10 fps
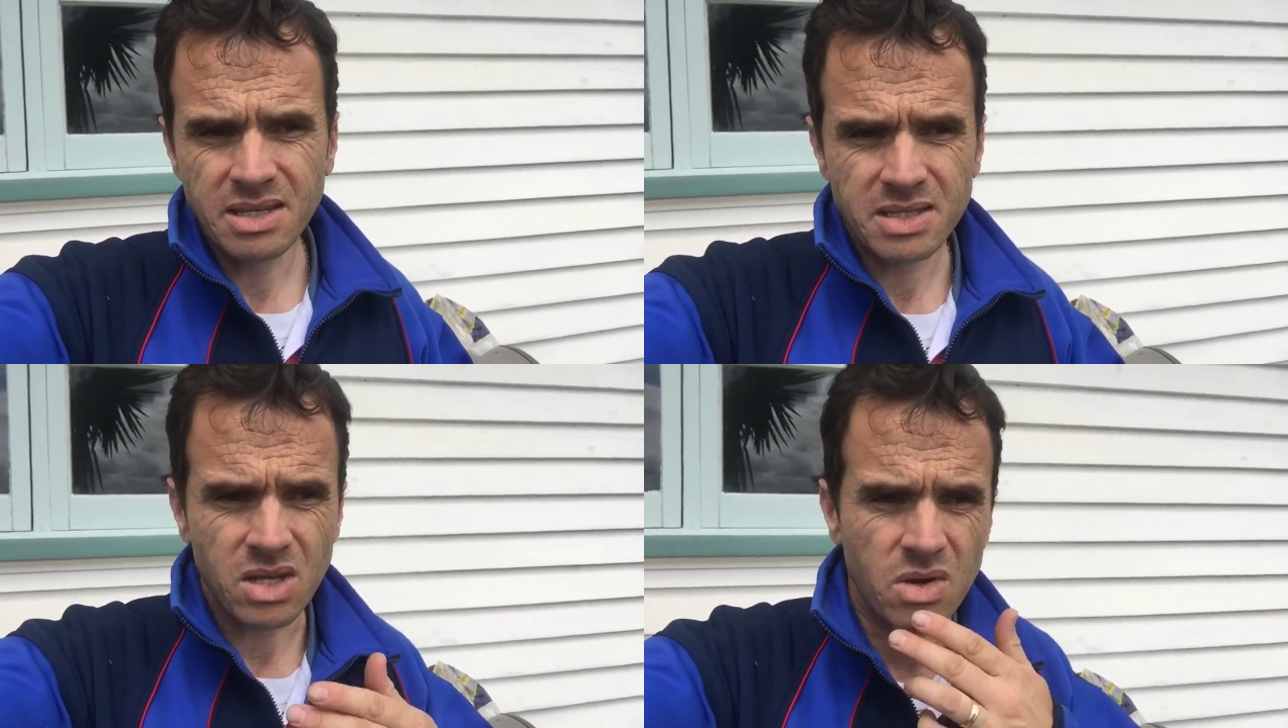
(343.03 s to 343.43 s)

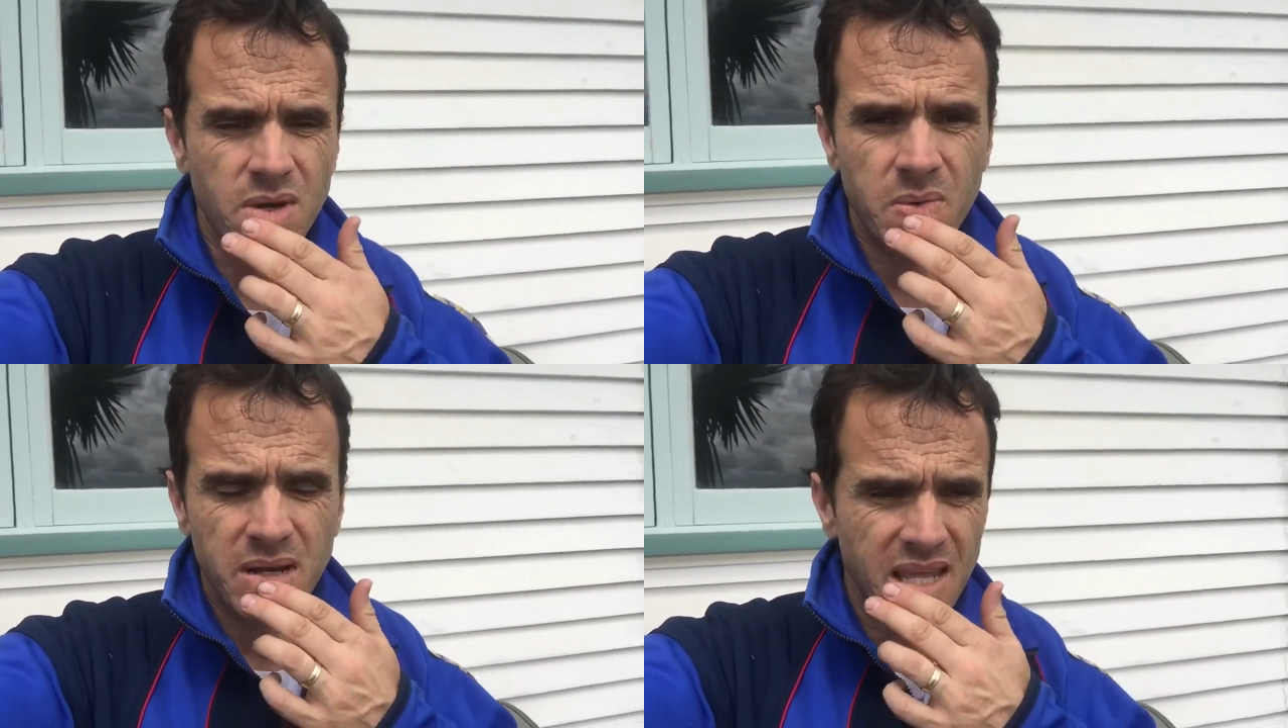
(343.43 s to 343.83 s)
So I
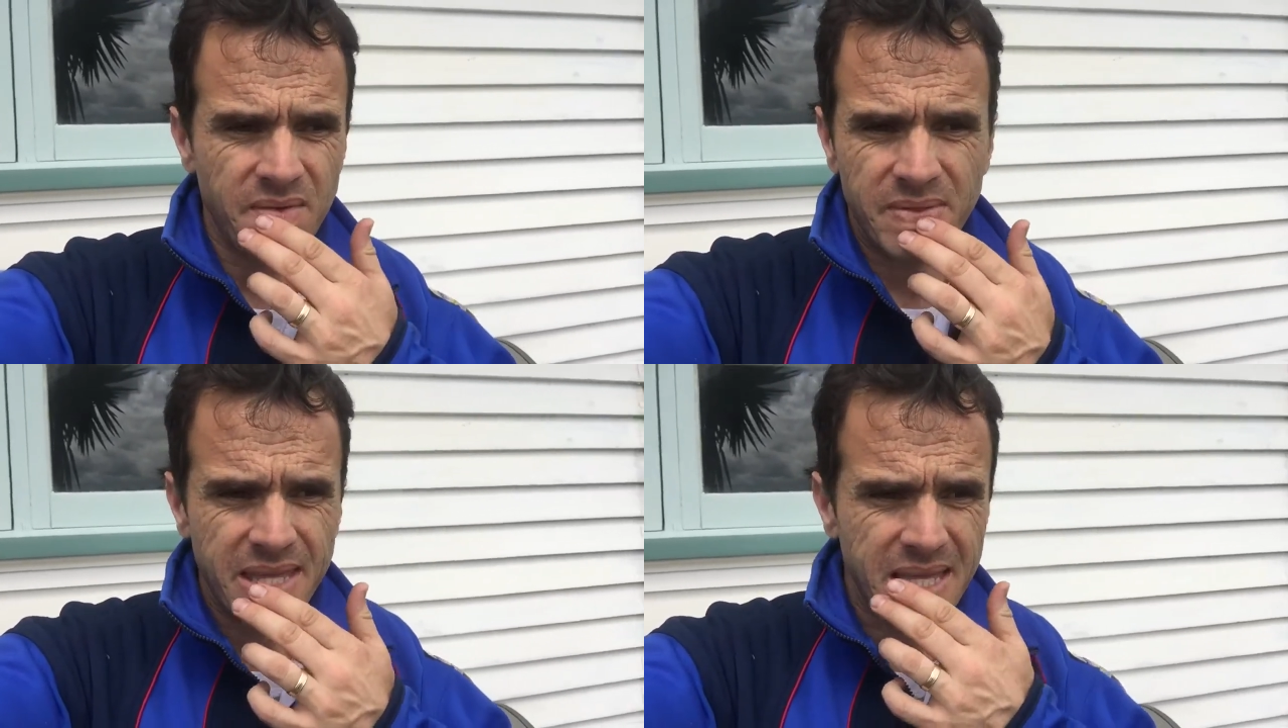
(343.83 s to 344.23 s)
really want to
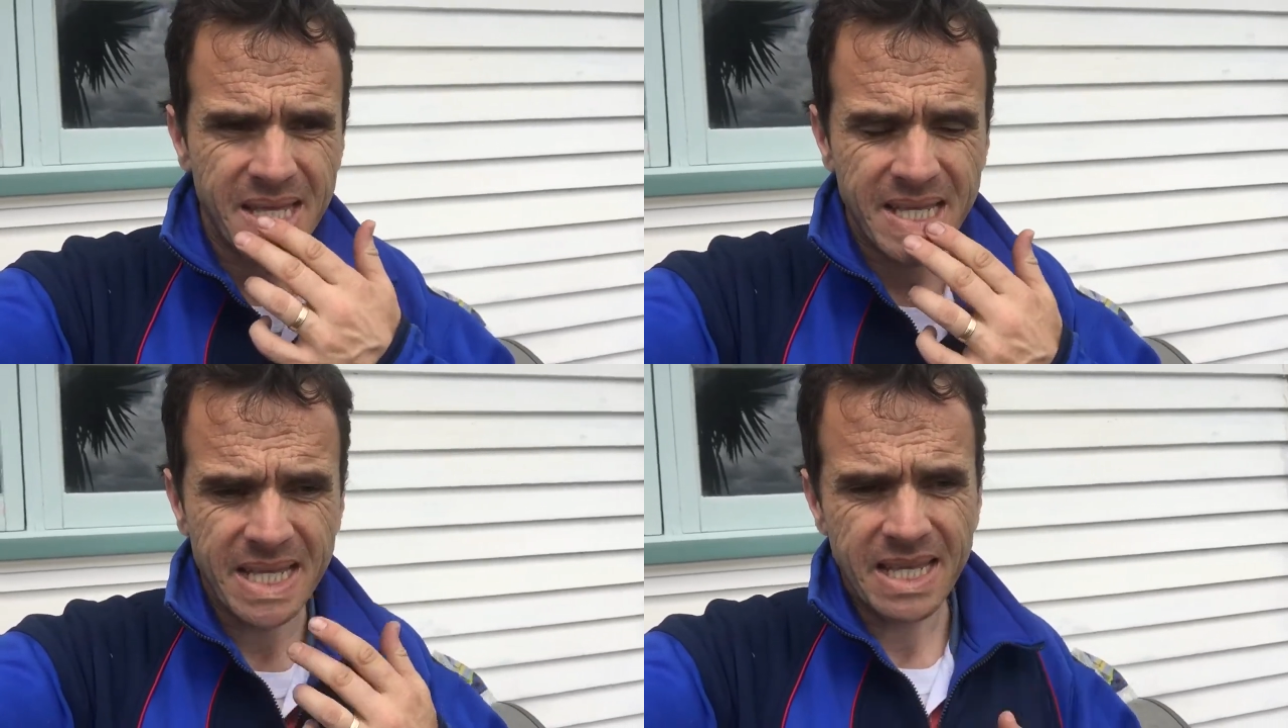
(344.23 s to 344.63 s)
have the
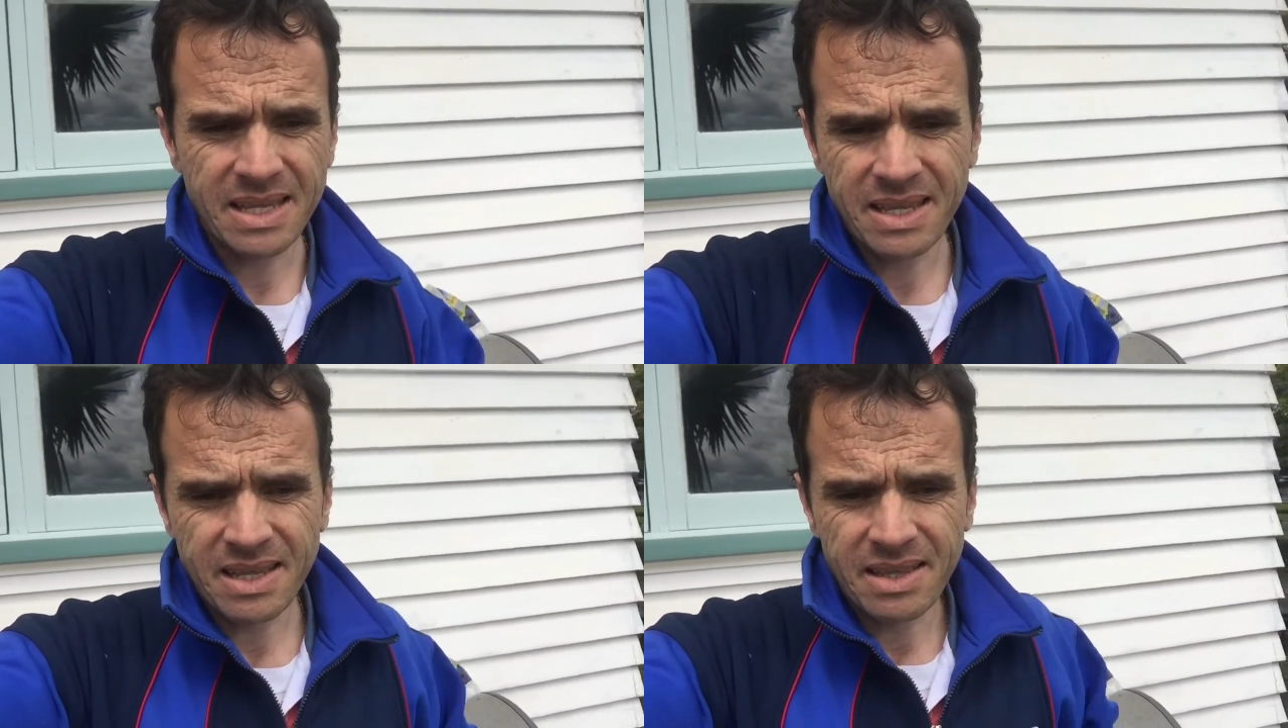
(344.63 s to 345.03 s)

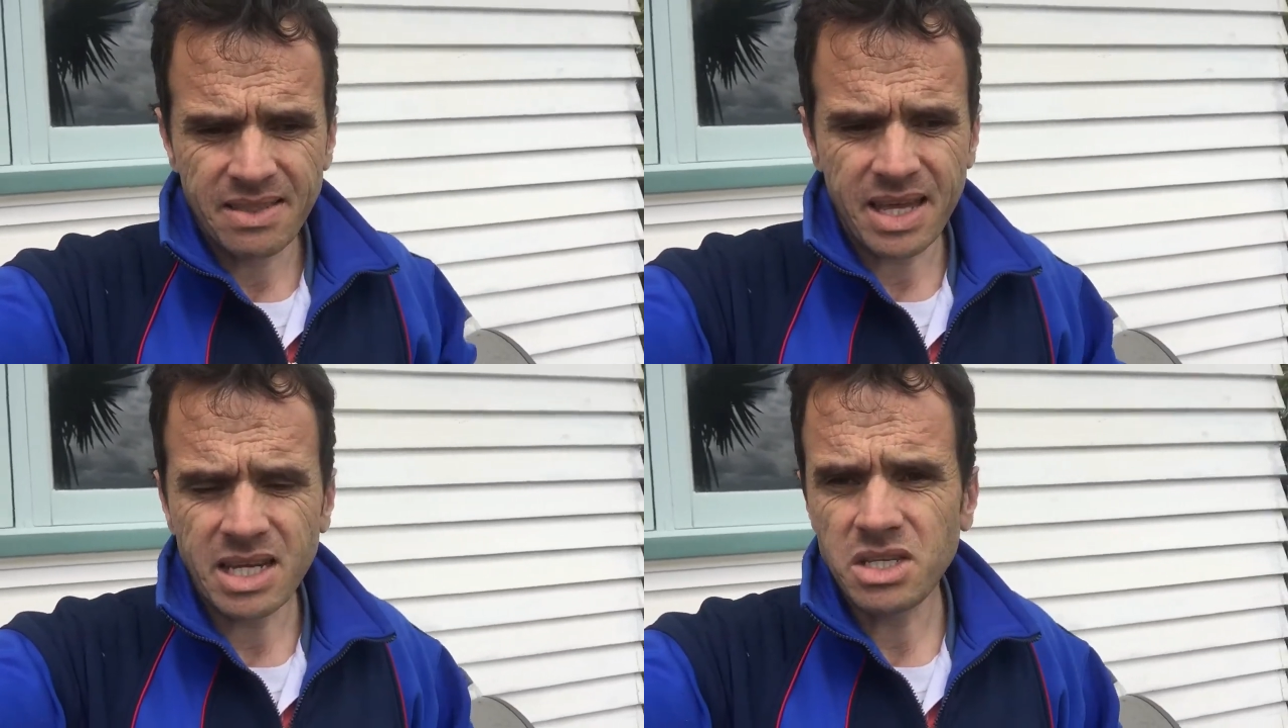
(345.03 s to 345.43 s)

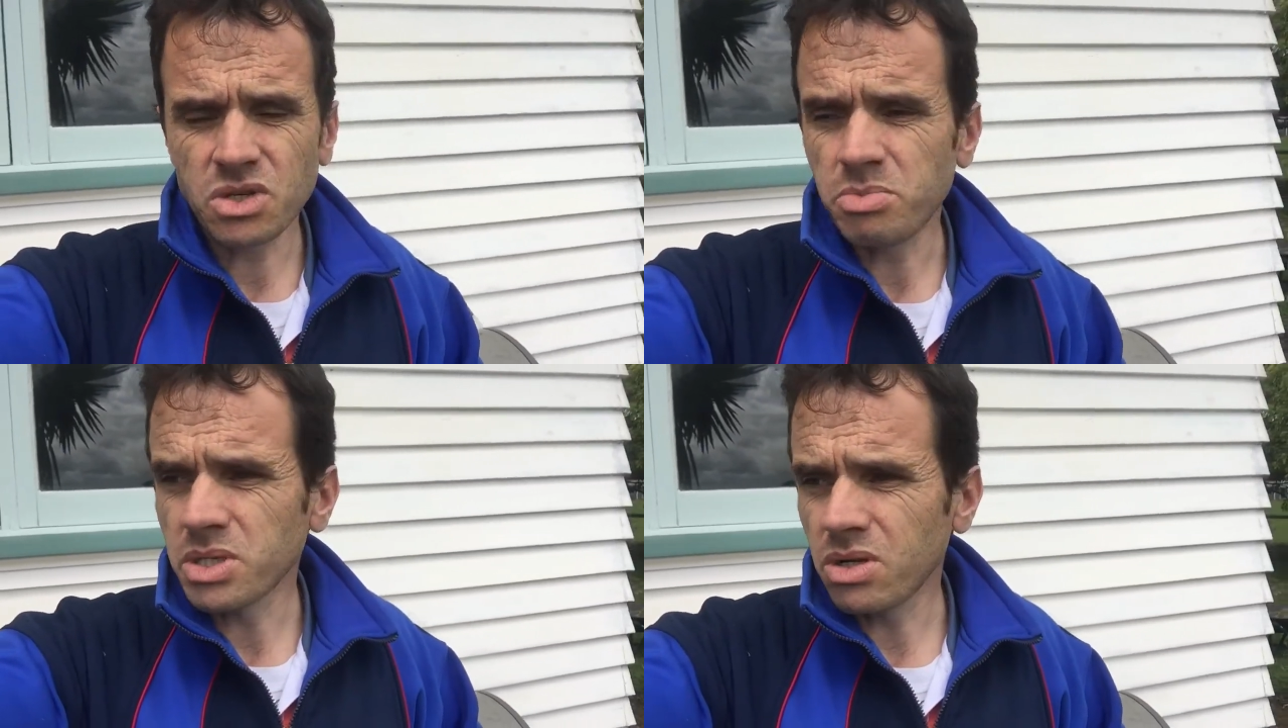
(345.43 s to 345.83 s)
honey
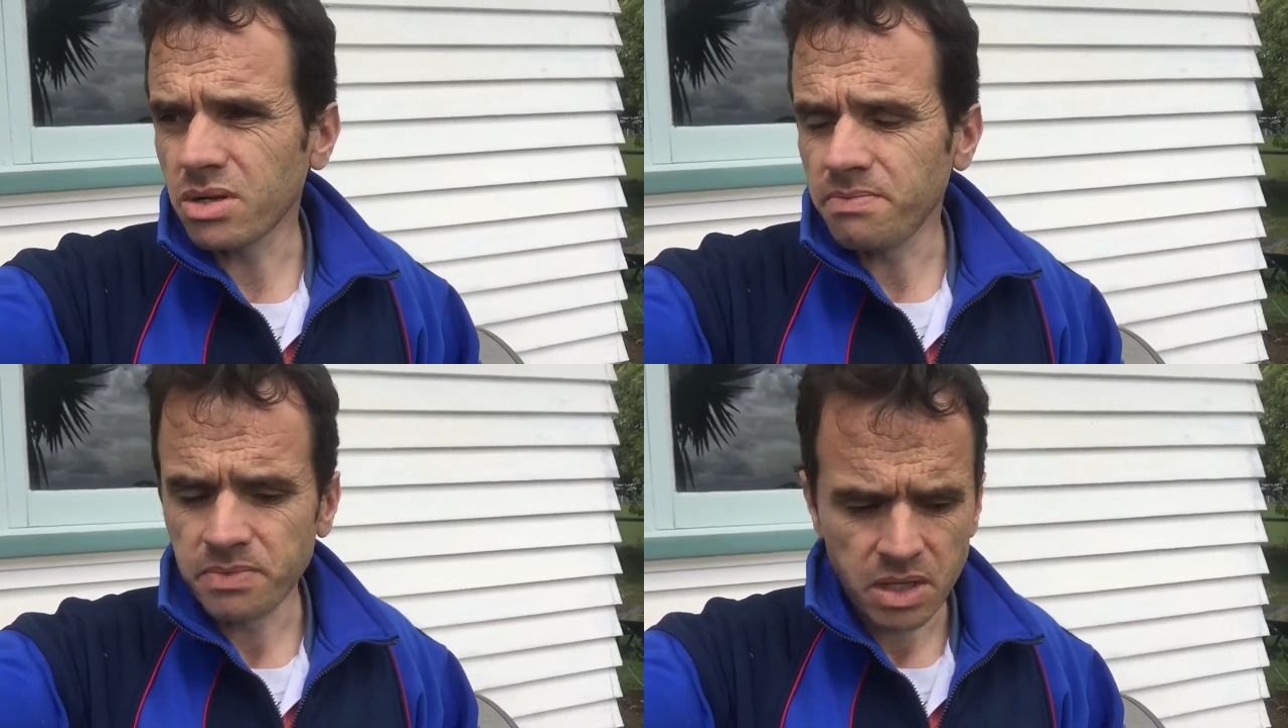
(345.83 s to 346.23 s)
supers on.